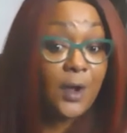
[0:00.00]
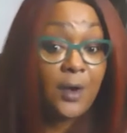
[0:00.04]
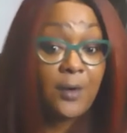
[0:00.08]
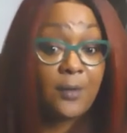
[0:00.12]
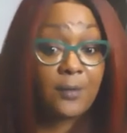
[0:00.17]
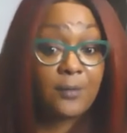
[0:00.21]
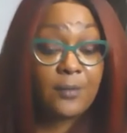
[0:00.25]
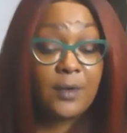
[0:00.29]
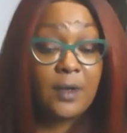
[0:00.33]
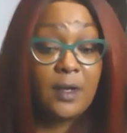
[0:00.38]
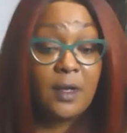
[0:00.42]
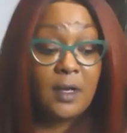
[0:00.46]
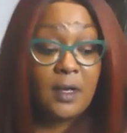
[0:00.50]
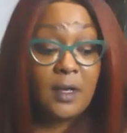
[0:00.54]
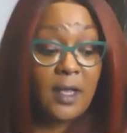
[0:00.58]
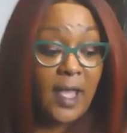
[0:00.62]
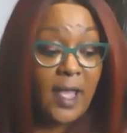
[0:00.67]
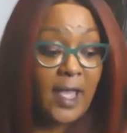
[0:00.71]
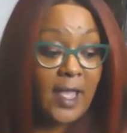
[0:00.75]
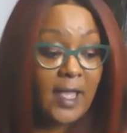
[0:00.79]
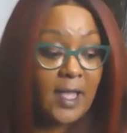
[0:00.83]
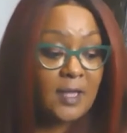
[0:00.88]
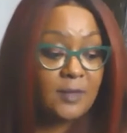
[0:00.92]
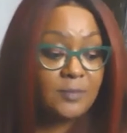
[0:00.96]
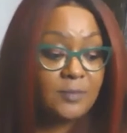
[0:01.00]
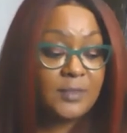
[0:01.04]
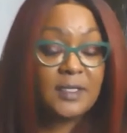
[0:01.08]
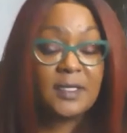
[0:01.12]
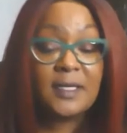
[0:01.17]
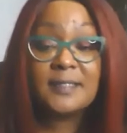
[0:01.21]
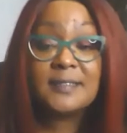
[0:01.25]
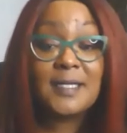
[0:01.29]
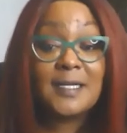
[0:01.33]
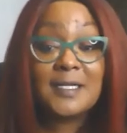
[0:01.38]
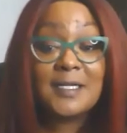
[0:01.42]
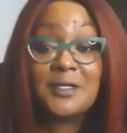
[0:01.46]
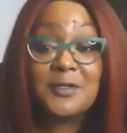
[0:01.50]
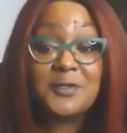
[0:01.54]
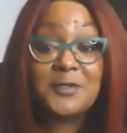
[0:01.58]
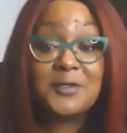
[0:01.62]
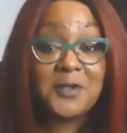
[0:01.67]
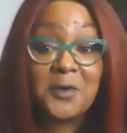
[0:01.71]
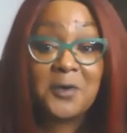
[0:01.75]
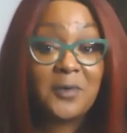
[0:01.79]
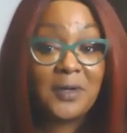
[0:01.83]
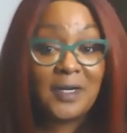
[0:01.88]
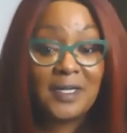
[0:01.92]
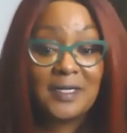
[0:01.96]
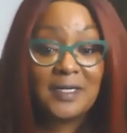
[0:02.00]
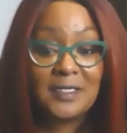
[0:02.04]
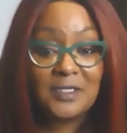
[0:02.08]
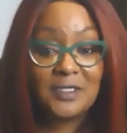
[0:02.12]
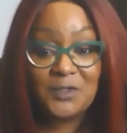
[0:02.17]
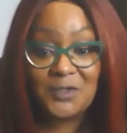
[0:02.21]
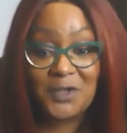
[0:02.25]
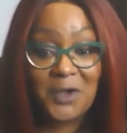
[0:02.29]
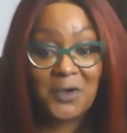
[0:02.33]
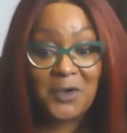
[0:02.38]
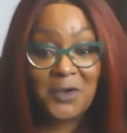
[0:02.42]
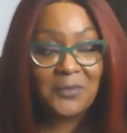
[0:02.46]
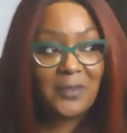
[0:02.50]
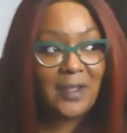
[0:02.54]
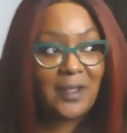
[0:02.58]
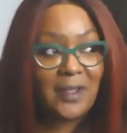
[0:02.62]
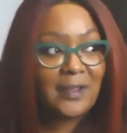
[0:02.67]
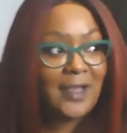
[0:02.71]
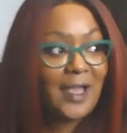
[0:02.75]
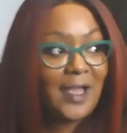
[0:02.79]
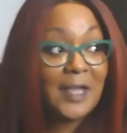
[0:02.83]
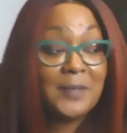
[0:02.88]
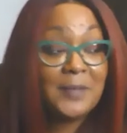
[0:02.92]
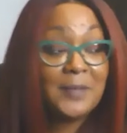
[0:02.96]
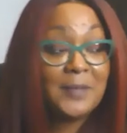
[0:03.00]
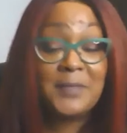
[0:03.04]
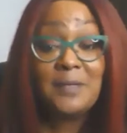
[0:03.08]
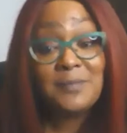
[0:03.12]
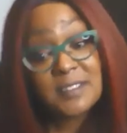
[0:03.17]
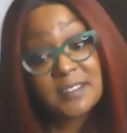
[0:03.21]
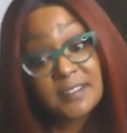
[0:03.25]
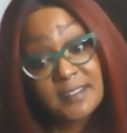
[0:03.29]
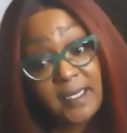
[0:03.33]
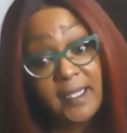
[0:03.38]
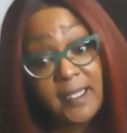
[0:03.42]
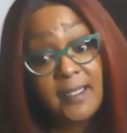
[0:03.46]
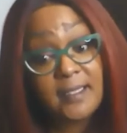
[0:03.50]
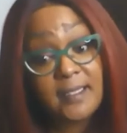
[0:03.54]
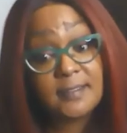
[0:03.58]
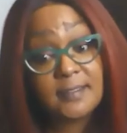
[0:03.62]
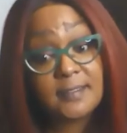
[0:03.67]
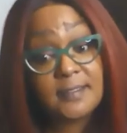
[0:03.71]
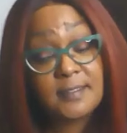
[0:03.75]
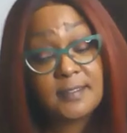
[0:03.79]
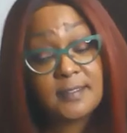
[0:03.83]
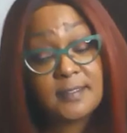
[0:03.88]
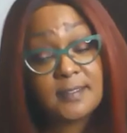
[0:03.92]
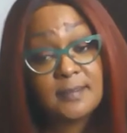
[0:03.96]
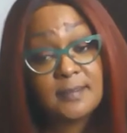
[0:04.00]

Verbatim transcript: know and because I didn't know what I didn't know, like I made mistakes.